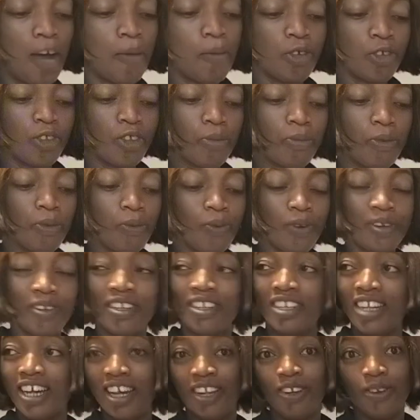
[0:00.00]
I must not be
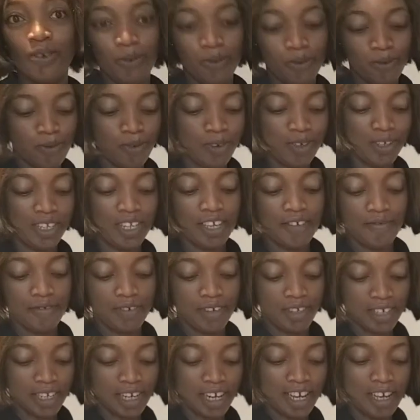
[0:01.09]
wearing that long one
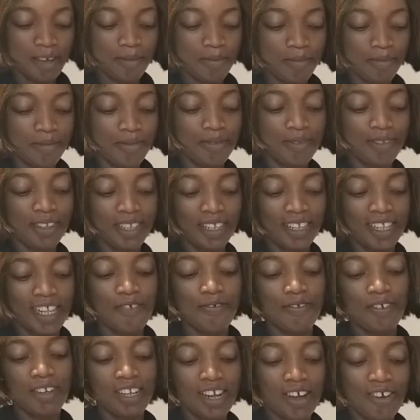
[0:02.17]
every time,
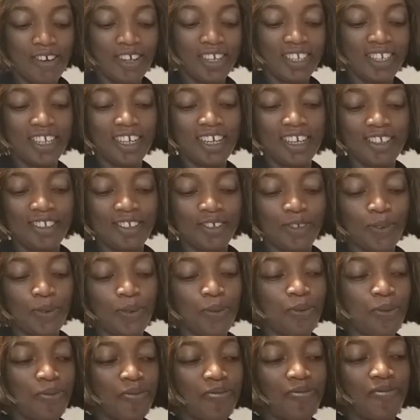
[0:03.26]
every now and then. So